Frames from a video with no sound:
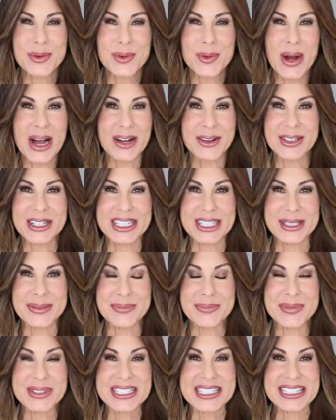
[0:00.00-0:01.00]

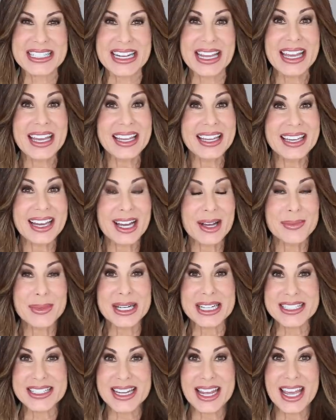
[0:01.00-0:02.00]
Welcome. Today I'm
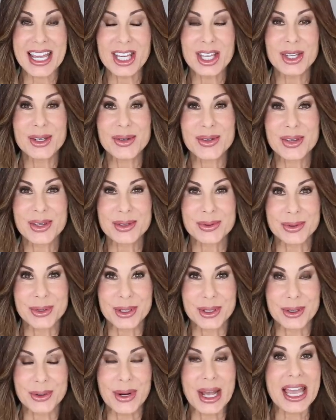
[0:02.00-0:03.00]
going to take you
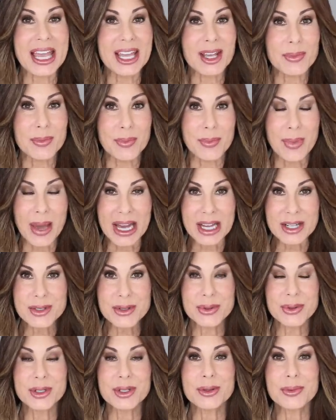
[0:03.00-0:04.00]
through a
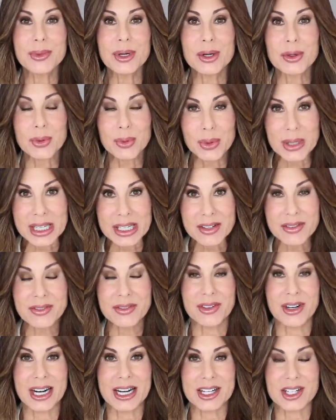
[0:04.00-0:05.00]
bedroom
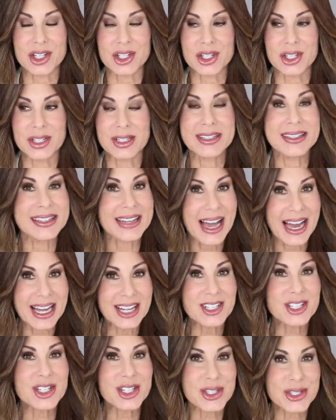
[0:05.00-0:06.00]
refresh,
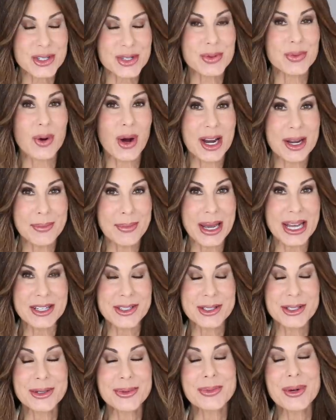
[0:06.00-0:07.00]
not just one
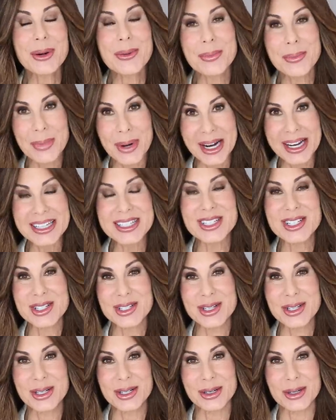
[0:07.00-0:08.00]
bedroom, but
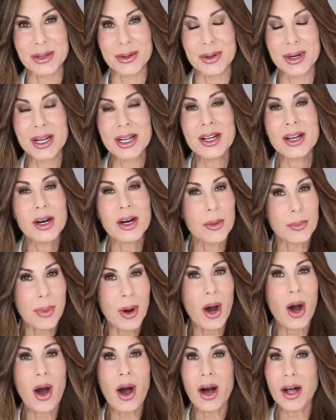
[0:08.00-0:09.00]
two.
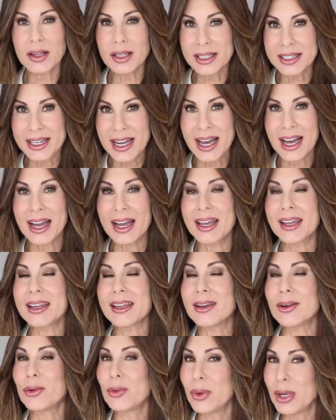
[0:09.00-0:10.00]
Paul and
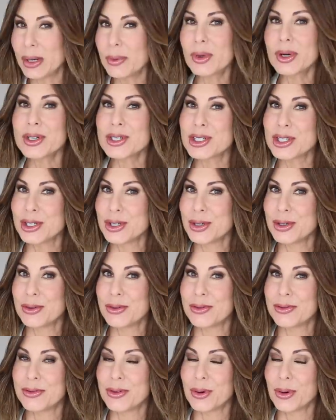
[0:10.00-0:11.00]
I, we were
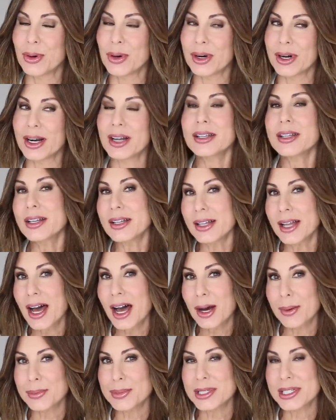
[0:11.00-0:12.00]
due for a little
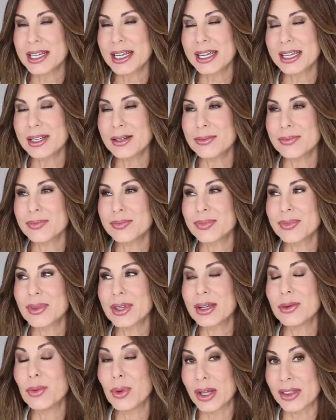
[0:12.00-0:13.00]
update
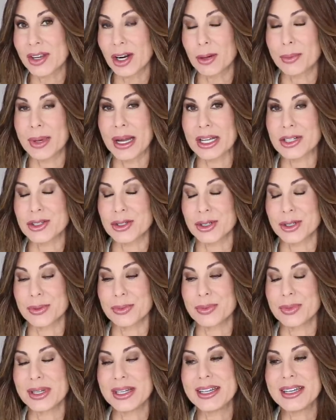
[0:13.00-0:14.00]
with our
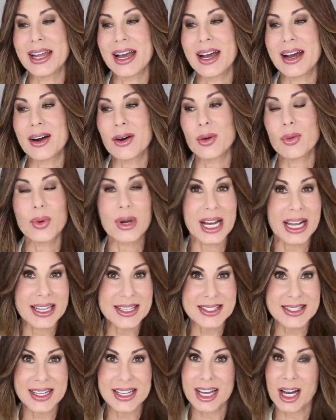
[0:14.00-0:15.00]
bedroom. Now, when
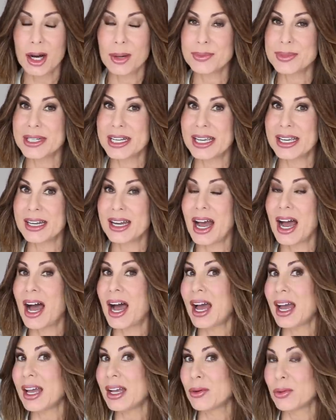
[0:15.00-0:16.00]
I say update,
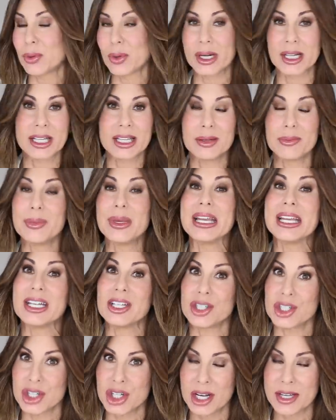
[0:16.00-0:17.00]
I really
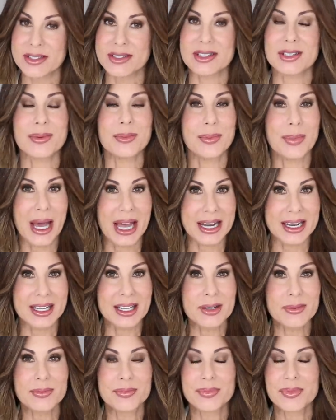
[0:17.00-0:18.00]
mean just
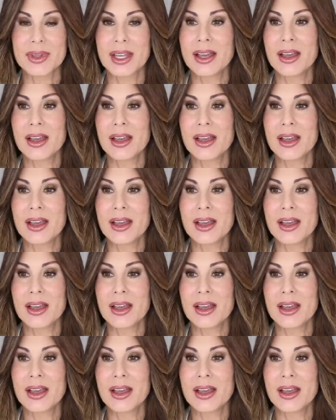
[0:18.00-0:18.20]
bedding.